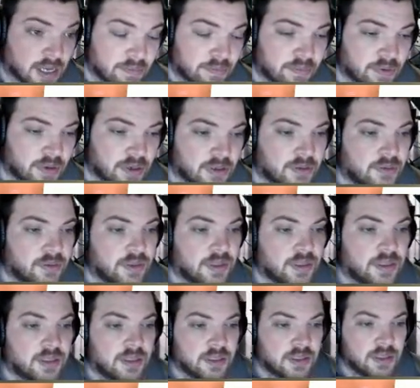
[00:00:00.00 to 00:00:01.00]
You're right.
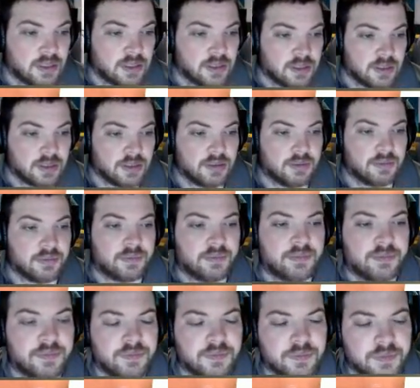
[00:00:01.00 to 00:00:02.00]
Yeah, I mean, you could
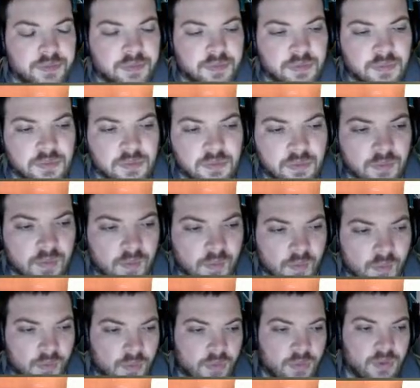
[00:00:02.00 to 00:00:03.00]
recuperate the money
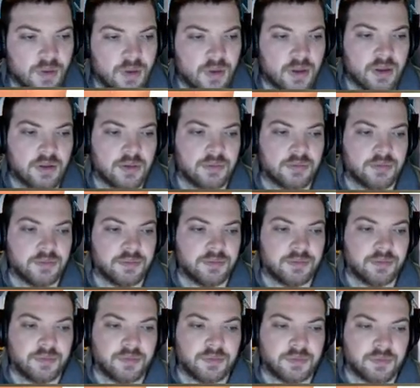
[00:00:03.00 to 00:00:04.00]
just from Neymar's
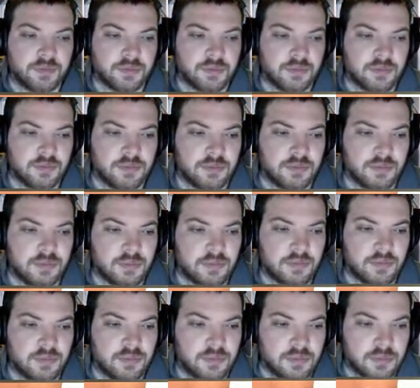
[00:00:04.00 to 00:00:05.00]
boots.